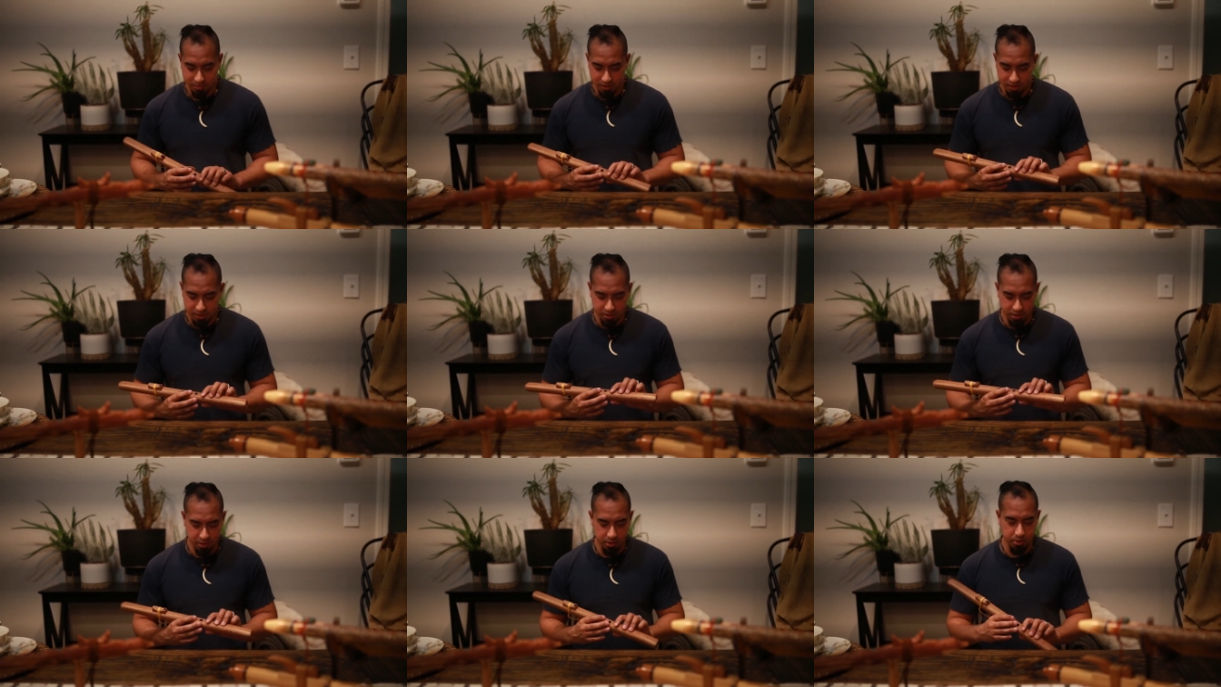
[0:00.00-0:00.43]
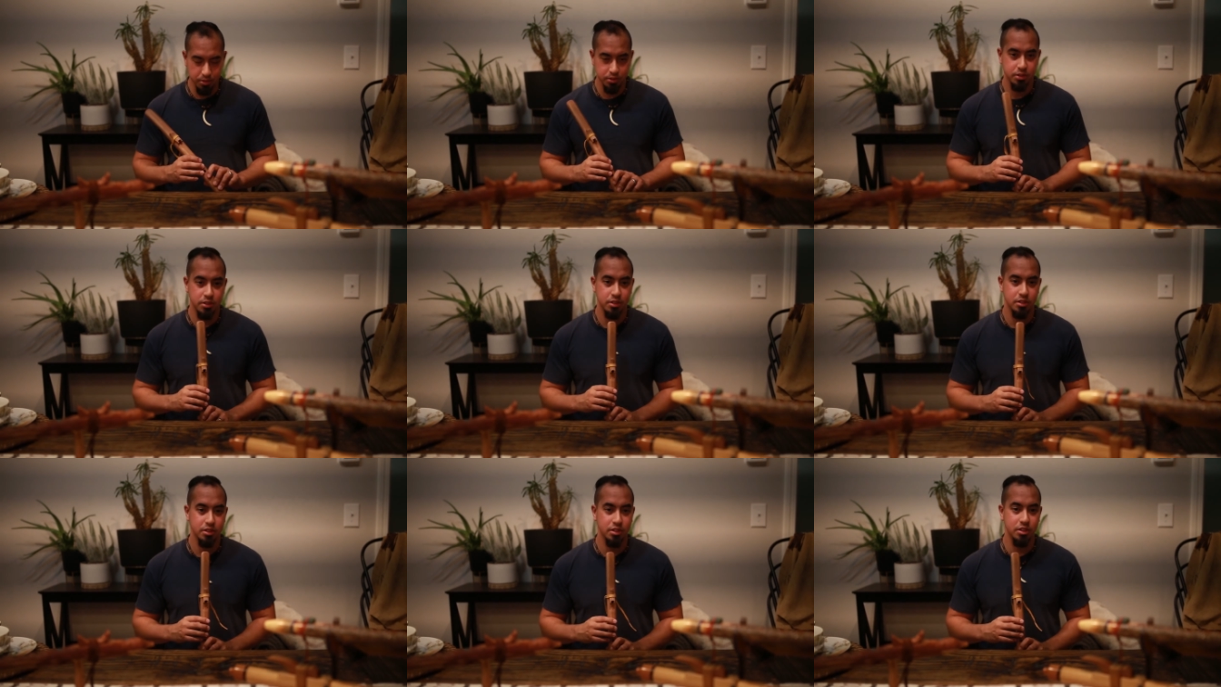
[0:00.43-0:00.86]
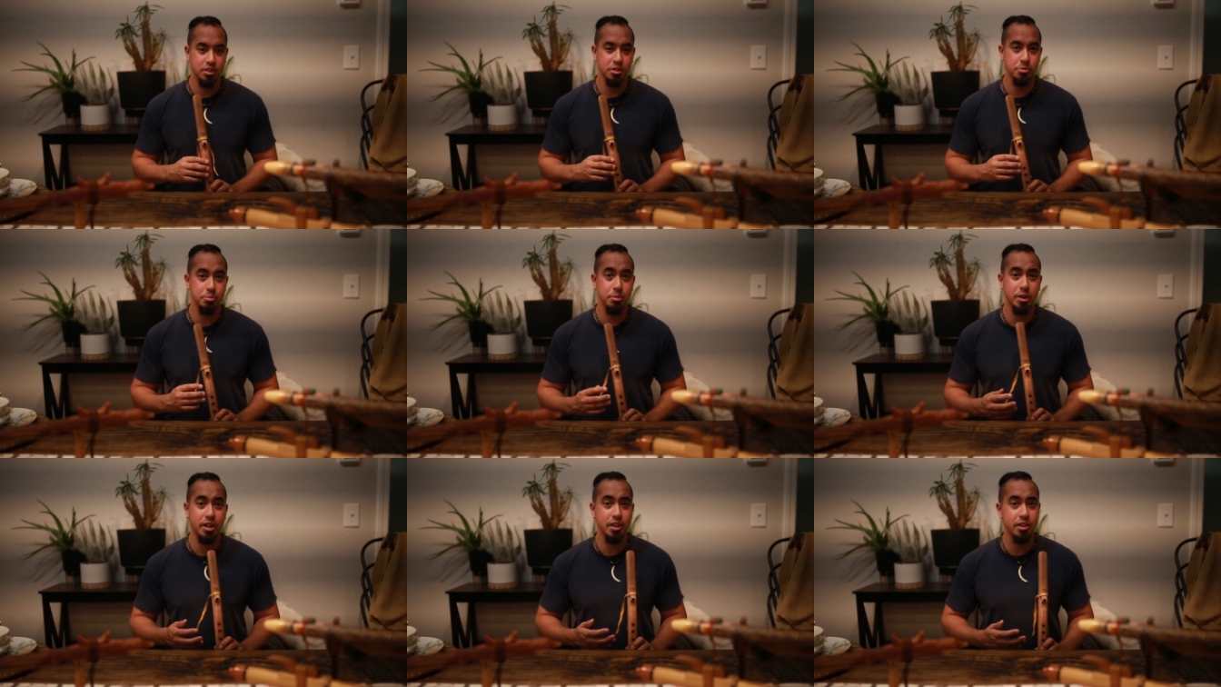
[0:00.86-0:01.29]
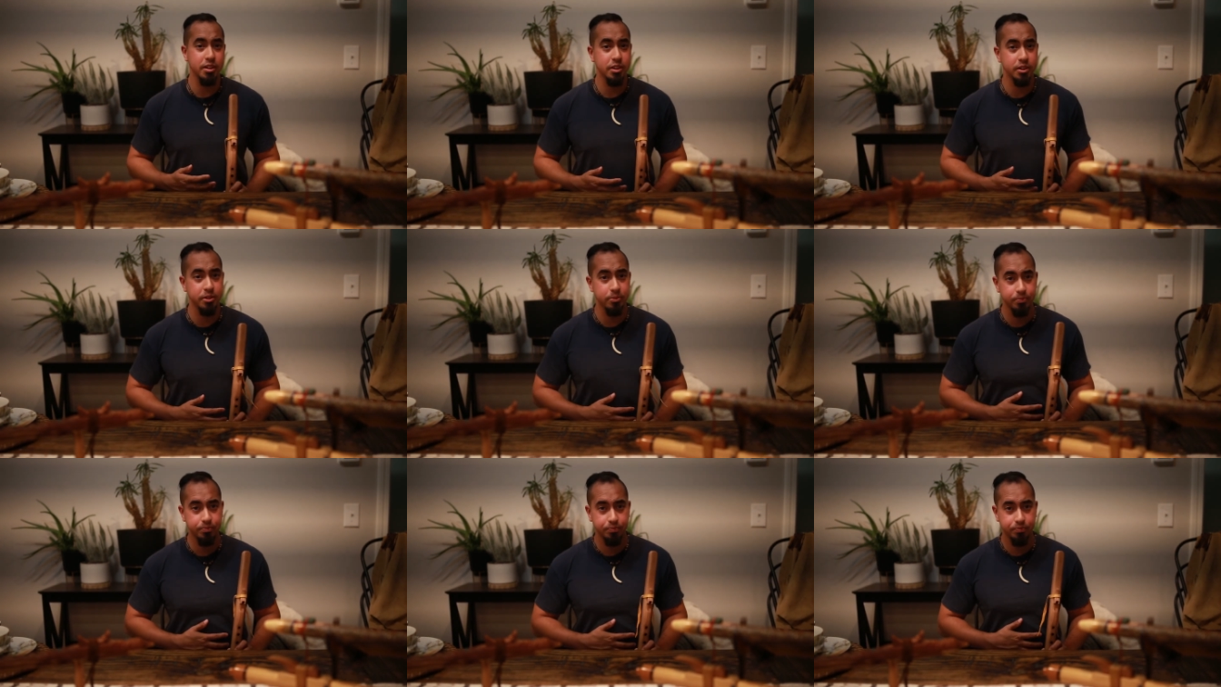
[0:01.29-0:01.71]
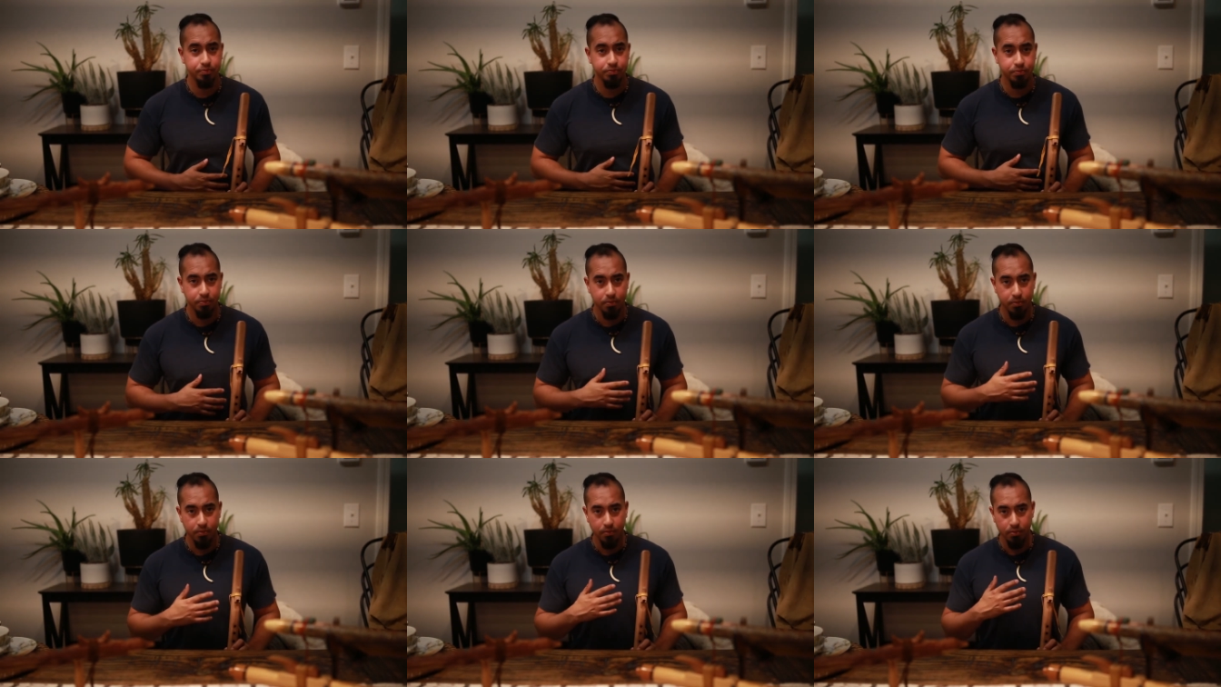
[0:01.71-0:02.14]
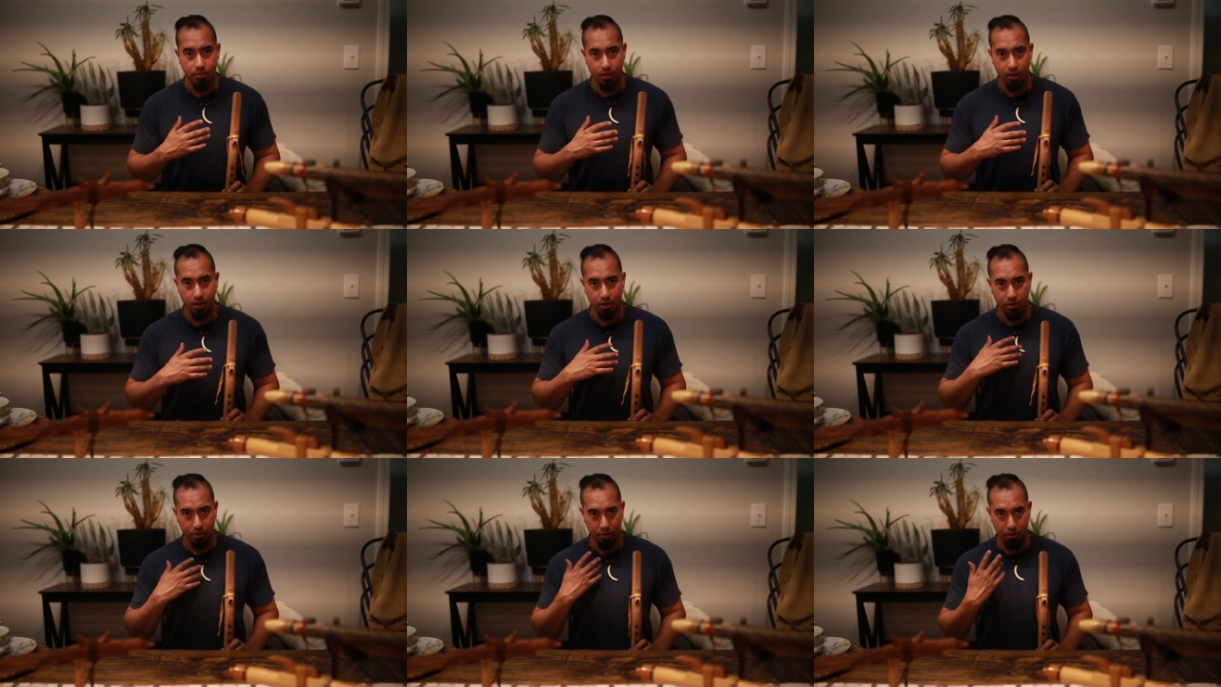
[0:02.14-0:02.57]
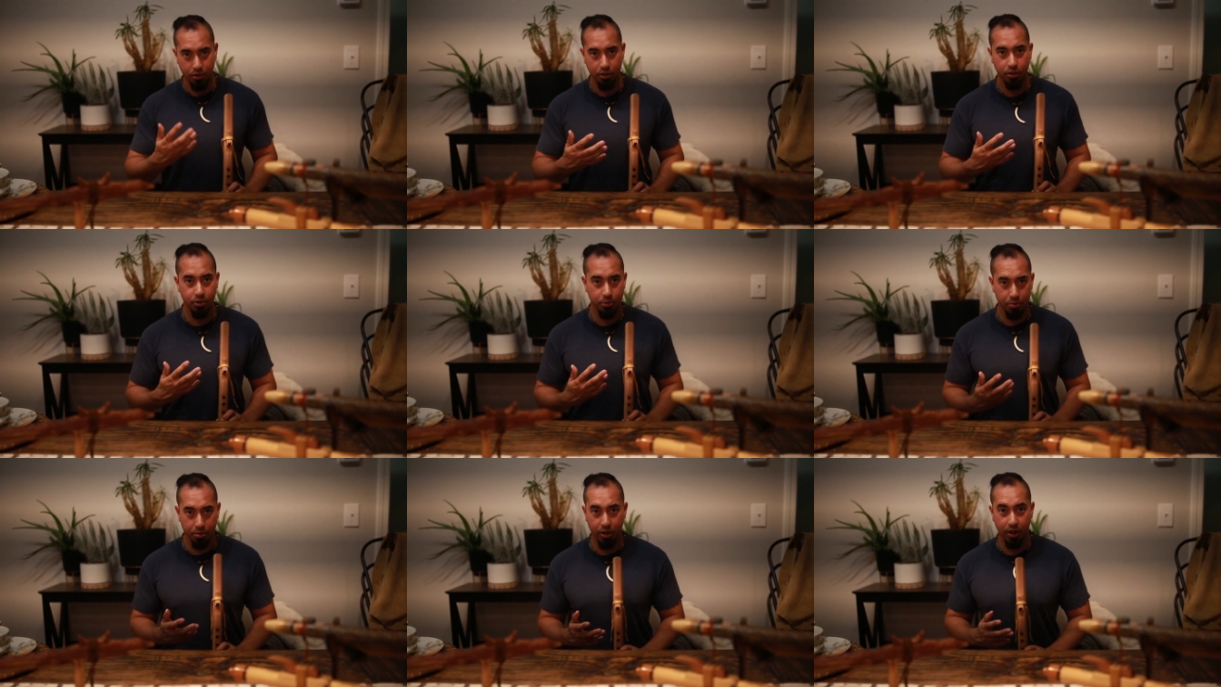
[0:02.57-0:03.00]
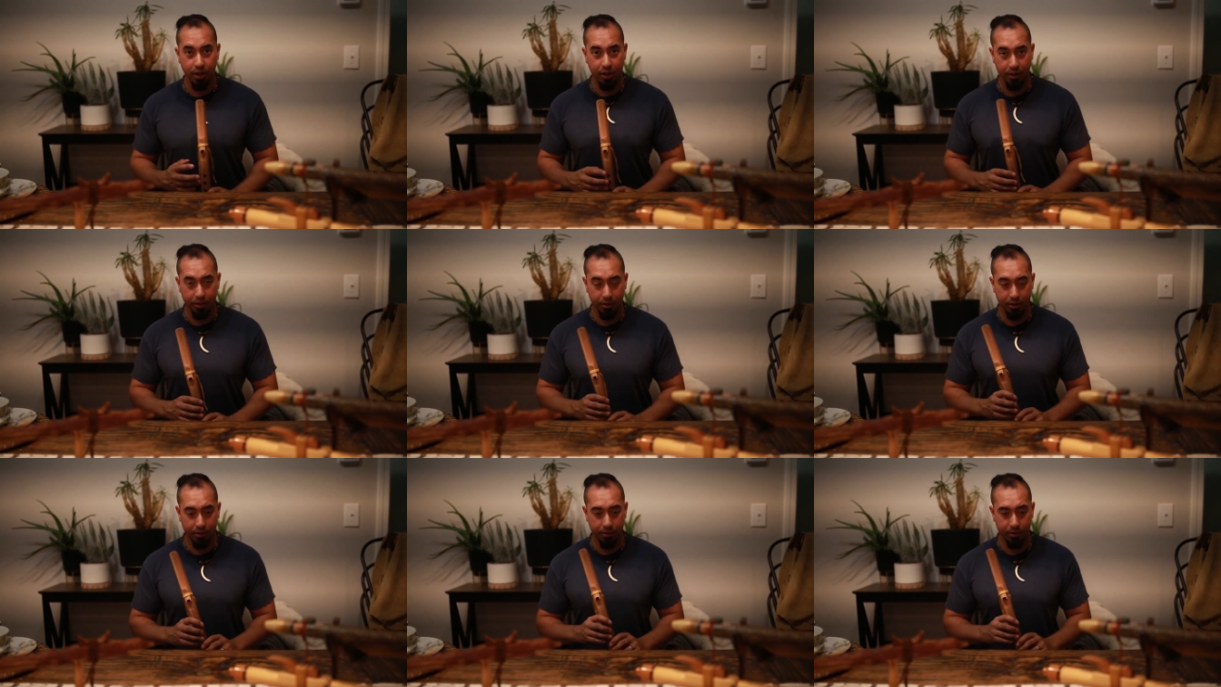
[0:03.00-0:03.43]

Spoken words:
So you can make it through your breath.